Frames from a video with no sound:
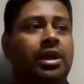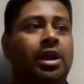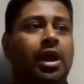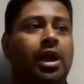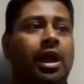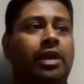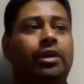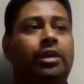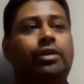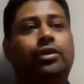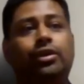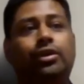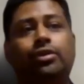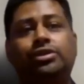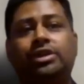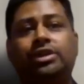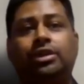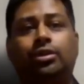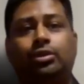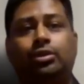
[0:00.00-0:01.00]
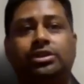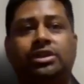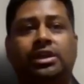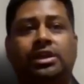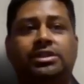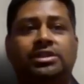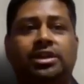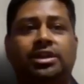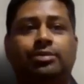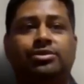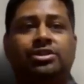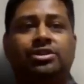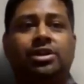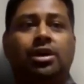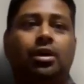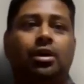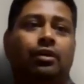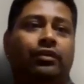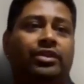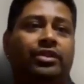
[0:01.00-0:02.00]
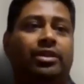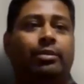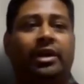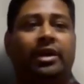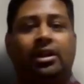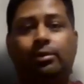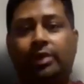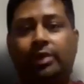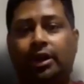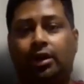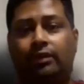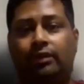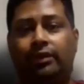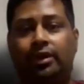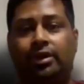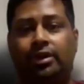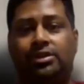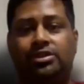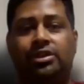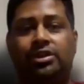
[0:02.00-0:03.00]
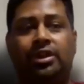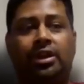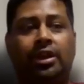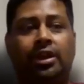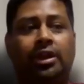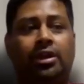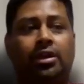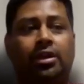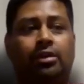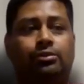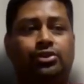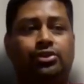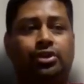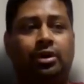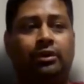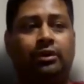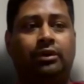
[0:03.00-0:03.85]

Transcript: and introducing those concepts for the betterment of industry in terms of